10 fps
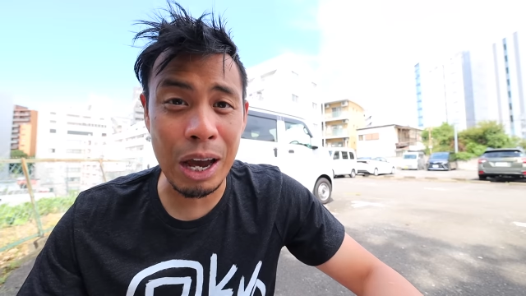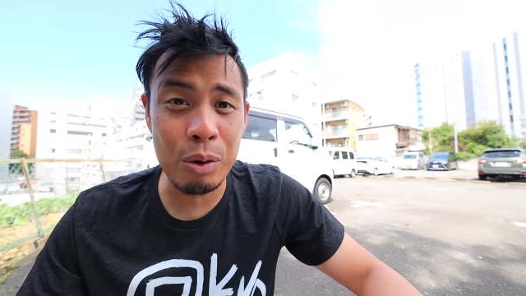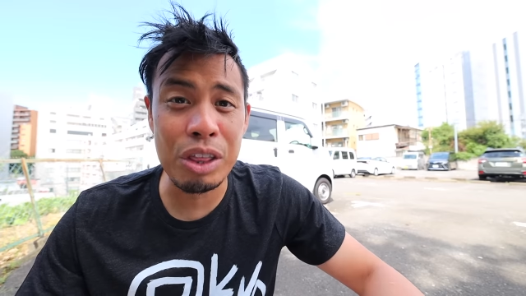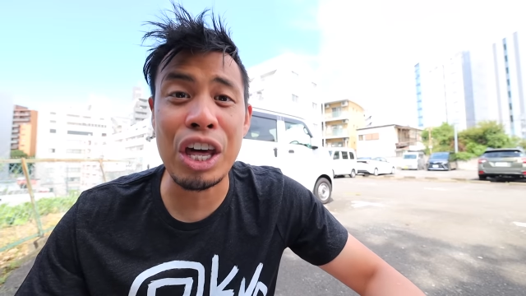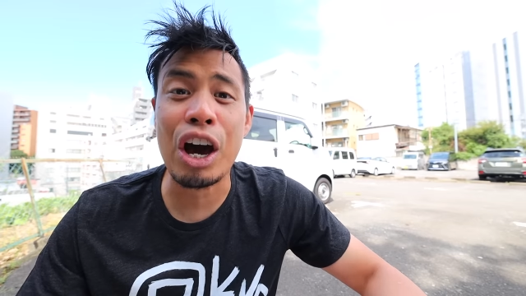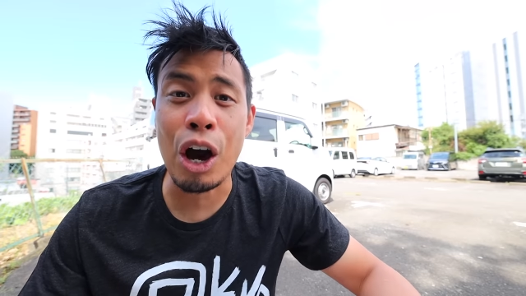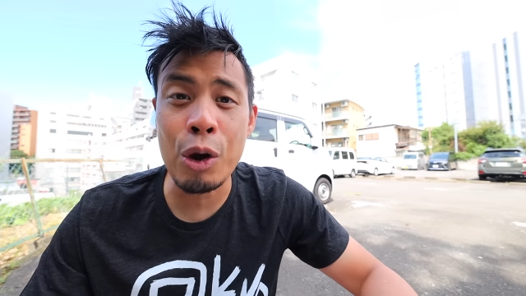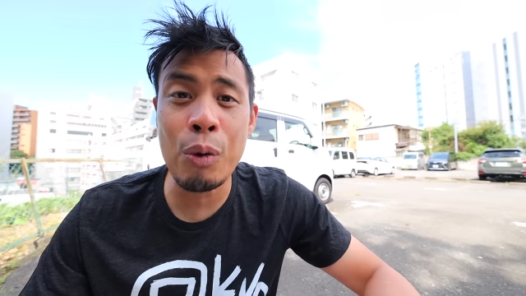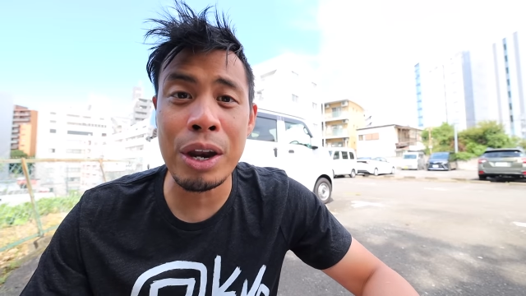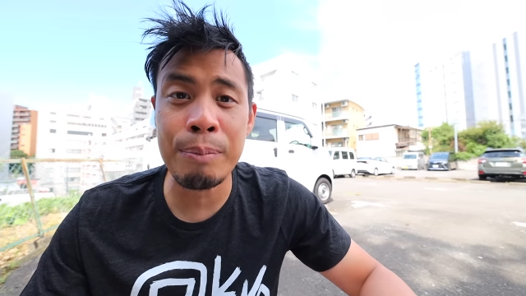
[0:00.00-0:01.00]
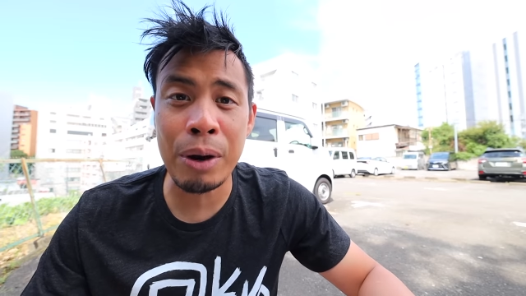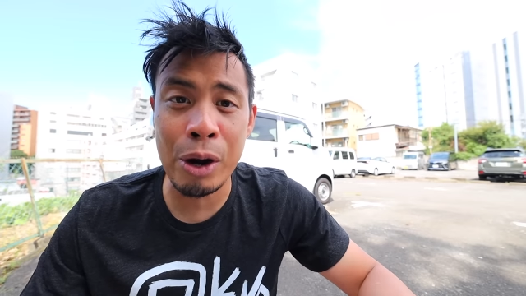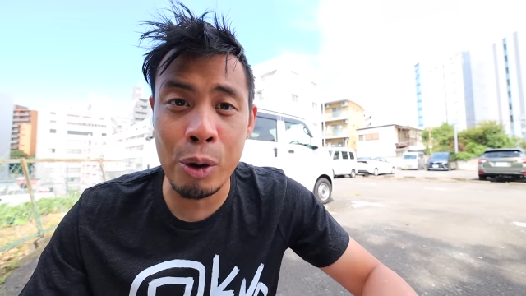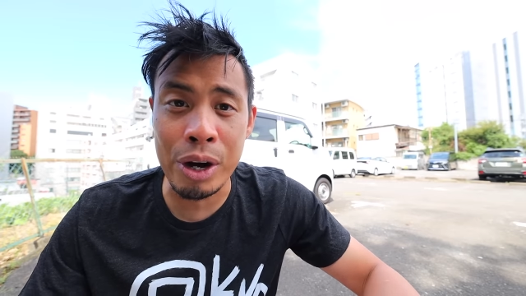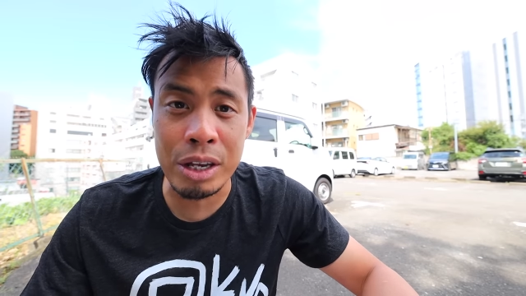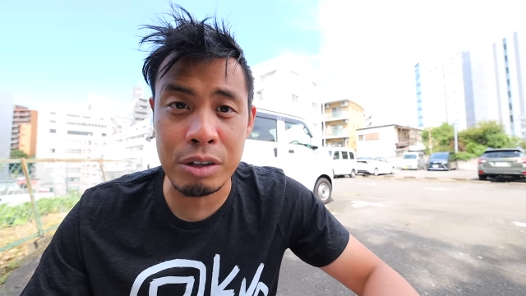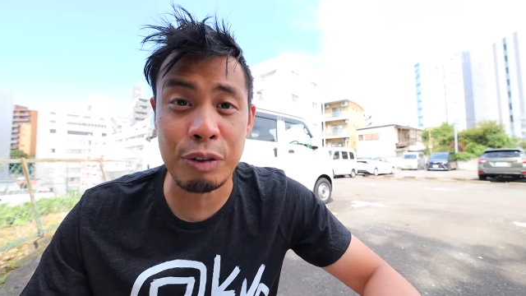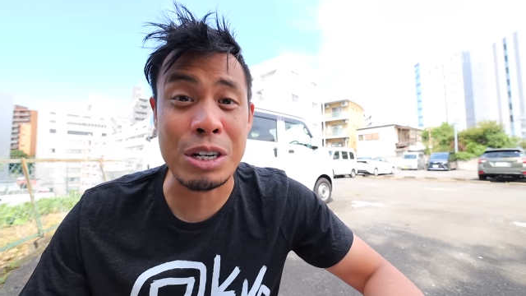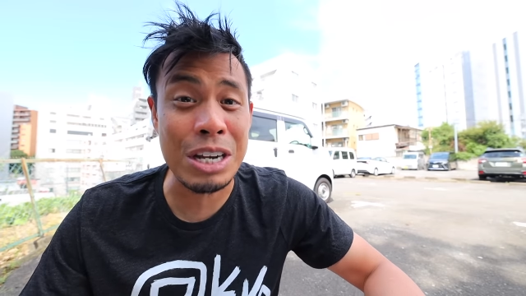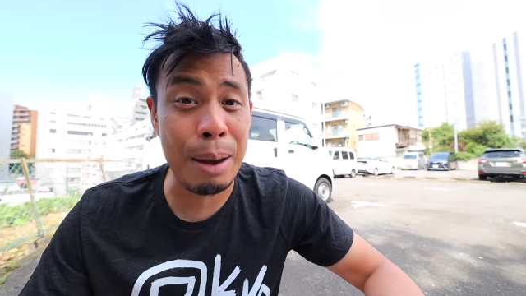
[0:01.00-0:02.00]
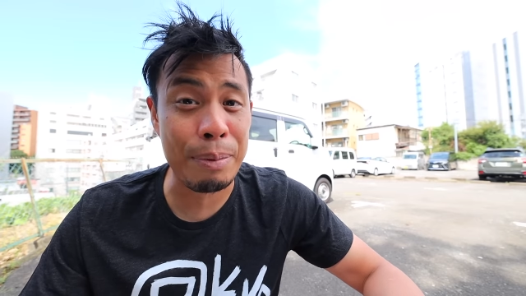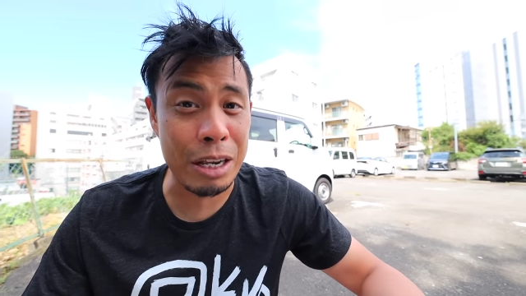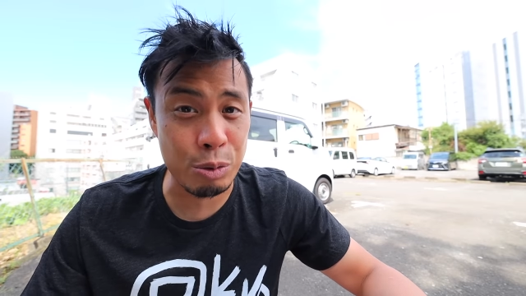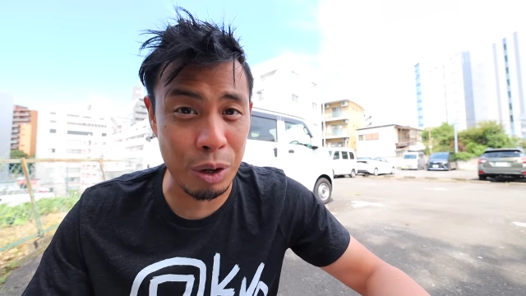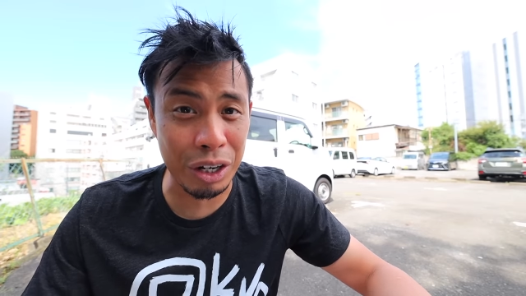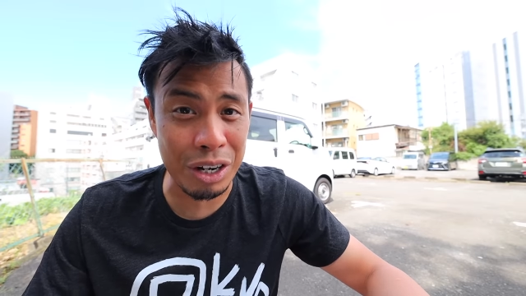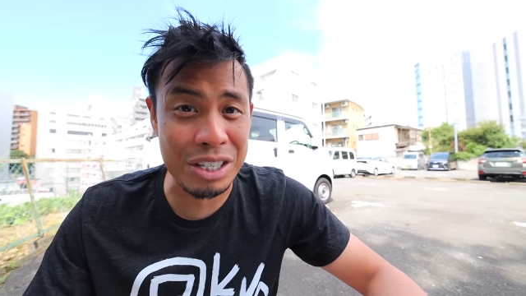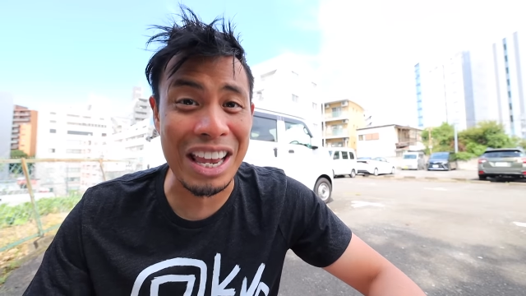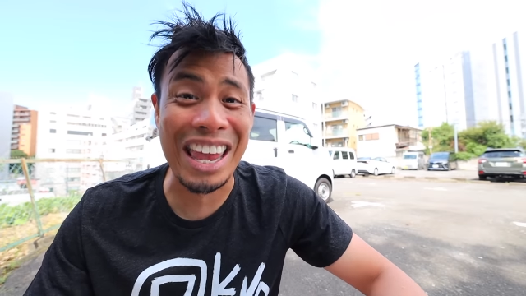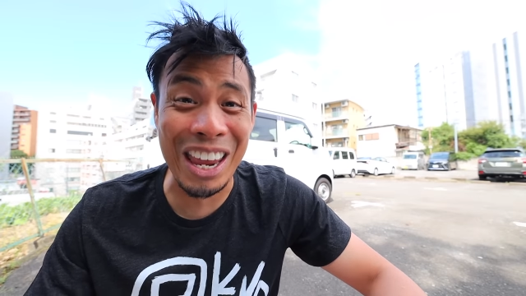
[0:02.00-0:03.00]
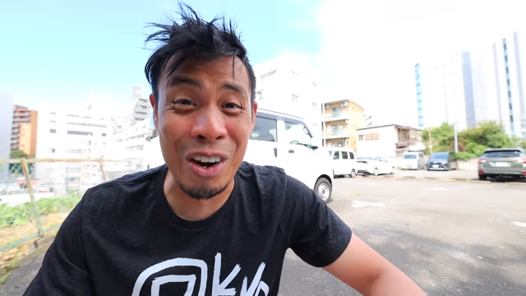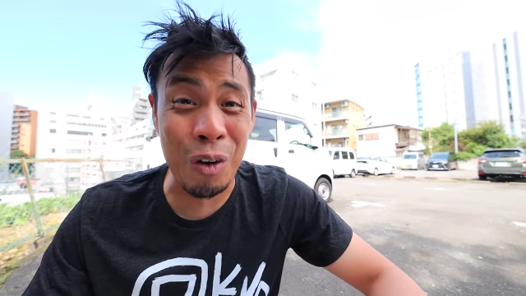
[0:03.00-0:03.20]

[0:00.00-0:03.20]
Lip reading: down the unwritten priorities for Japanese workers in